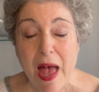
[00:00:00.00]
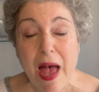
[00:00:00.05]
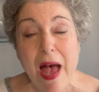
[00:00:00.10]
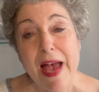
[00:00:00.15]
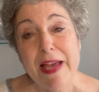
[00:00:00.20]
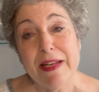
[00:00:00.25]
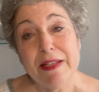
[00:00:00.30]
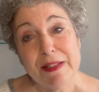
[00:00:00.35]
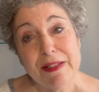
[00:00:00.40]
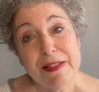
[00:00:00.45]

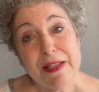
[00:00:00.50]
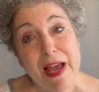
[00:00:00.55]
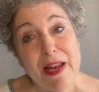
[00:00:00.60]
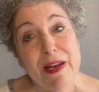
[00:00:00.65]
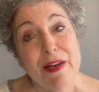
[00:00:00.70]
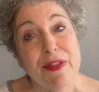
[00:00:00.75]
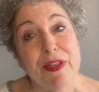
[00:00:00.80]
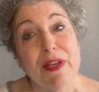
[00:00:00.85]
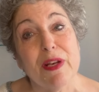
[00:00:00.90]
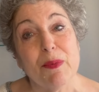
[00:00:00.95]
I
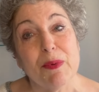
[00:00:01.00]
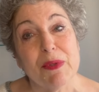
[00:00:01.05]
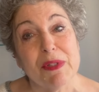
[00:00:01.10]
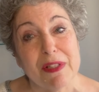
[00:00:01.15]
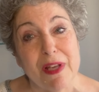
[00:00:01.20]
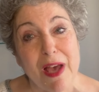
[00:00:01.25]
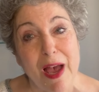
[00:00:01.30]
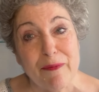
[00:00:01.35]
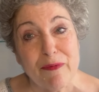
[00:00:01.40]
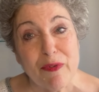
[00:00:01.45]
decided that it was
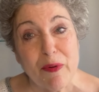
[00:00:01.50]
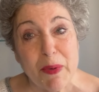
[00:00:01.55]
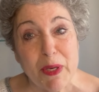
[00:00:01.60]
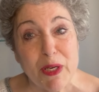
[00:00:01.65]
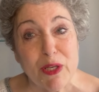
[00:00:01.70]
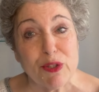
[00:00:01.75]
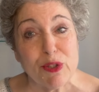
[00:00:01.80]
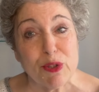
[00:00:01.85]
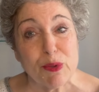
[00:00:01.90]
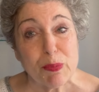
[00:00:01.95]
time for me
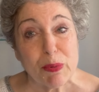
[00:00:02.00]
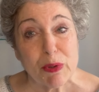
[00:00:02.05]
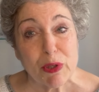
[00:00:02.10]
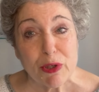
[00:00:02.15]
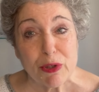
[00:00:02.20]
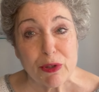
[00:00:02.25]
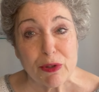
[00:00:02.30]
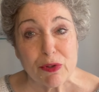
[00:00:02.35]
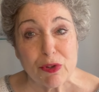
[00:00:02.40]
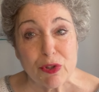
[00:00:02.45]
to
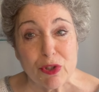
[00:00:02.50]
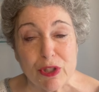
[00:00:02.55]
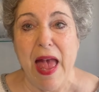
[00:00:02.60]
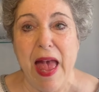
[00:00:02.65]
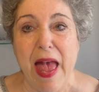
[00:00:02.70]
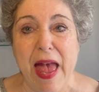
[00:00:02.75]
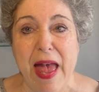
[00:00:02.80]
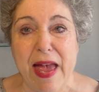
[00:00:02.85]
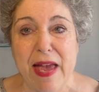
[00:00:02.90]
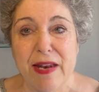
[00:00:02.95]
splurge,
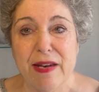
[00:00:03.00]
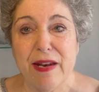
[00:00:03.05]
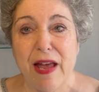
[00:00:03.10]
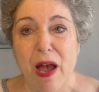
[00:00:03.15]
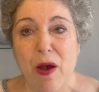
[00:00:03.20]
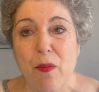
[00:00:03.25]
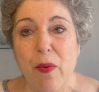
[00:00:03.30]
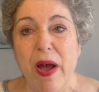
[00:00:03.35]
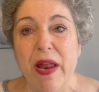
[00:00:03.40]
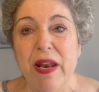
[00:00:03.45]
and
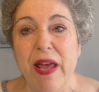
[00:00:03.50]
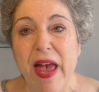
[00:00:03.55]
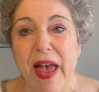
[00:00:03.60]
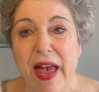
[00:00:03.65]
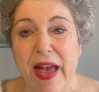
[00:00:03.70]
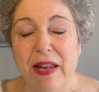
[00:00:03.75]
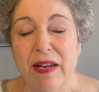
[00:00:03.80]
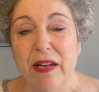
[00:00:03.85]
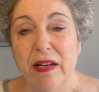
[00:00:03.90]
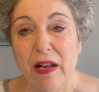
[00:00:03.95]
I went
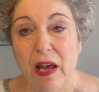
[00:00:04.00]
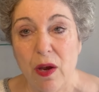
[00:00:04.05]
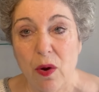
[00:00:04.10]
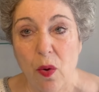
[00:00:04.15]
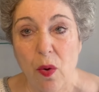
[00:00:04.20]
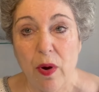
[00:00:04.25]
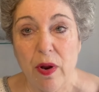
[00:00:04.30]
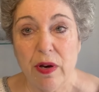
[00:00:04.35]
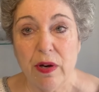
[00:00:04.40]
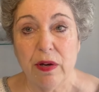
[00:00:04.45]
ahead and I
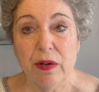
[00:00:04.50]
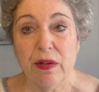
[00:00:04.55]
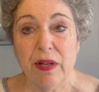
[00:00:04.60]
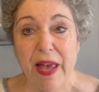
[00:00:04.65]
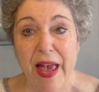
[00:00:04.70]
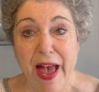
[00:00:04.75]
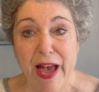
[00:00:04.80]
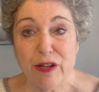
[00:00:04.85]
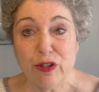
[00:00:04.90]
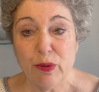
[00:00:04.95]
ordered
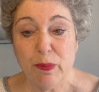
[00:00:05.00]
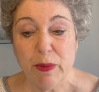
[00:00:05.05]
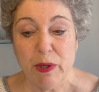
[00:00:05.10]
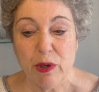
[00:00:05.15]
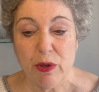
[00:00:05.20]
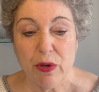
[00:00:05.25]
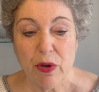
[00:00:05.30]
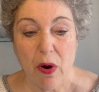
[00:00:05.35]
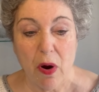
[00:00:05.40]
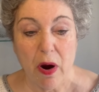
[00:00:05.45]

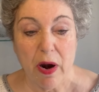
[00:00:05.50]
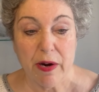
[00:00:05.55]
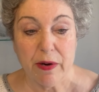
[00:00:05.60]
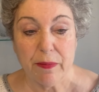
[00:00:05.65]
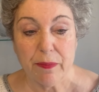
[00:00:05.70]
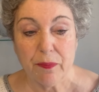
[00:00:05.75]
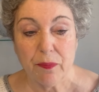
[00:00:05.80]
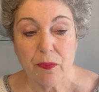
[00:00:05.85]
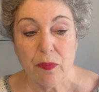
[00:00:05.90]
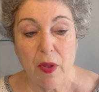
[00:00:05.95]
cashmere
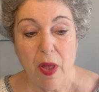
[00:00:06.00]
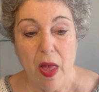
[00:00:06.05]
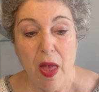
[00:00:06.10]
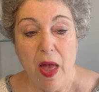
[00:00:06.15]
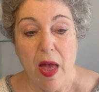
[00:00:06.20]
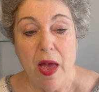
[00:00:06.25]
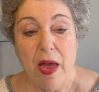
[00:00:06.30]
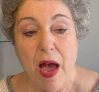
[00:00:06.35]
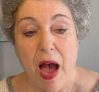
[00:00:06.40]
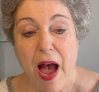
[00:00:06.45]
yarn.
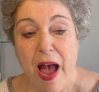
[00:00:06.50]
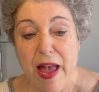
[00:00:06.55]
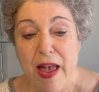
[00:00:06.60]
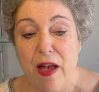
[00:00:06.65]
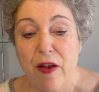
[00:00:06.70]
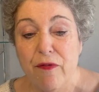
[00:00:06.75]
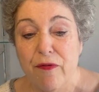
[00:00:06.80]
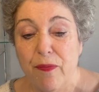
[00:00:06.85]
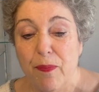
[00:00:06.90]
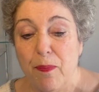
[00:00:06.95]
I
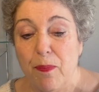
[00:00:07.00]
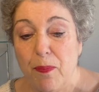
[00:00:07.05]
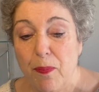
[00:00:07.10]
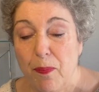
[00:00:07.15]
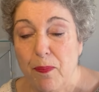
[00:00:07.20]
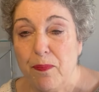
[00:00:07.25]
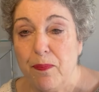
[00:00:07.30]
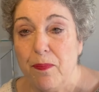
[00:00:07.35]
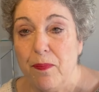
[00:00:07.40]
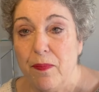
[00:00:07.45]
have
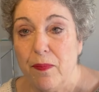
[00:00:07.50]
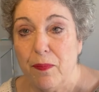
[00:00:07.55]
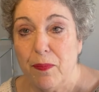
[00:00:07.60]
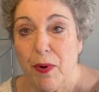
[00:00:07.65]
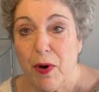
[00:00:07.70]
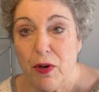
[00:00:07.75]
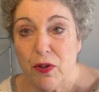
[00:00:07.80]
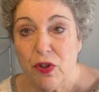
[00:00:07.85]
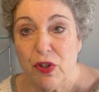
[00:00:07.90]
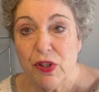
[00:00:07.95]

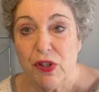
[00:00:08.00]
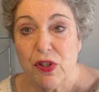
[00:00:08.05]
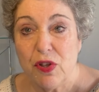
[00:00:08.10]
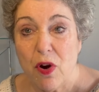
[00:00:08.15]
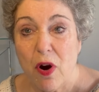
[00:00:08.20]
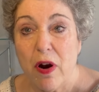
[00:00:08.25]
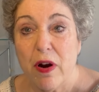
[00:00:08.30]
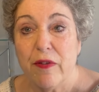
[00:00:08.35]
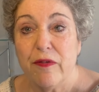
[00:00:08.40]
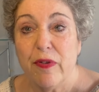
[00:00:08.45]
purchased
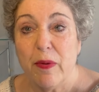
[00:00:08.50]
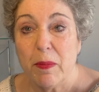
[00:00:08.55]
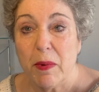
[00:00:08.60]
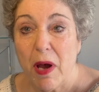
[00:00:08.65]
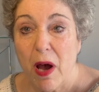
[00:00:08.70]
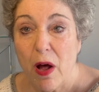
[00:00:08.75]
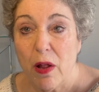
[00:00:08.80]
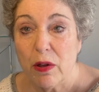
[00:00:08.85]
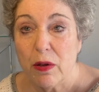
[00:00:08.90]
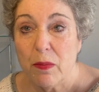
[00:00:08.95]
yarn from
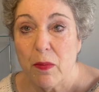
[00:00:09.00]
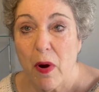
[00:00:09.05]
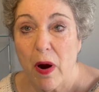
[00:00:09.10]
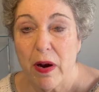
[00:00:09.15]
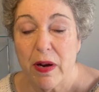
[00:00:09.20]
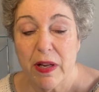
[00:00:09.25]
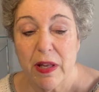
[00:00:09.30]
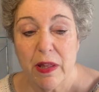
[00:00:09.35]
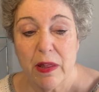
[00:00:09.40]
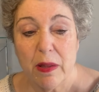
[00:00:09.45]

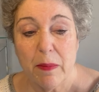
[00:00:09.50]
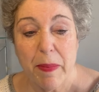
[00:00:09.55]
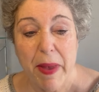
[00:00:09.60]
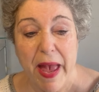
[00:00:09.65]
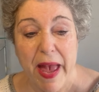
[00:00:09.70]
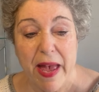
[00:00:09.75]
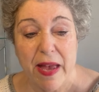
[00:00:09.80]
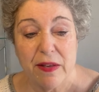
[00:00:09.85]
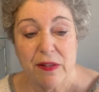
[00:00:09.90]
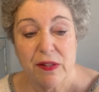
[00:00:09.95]
Colourmart in the
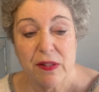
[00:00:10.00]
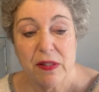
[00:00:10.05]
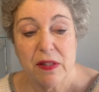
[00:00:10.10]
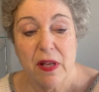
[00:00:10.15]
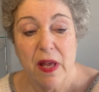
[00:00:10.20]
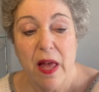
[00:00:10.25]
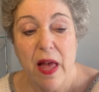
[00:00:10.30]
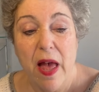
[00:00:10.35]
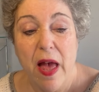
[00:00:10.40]
past.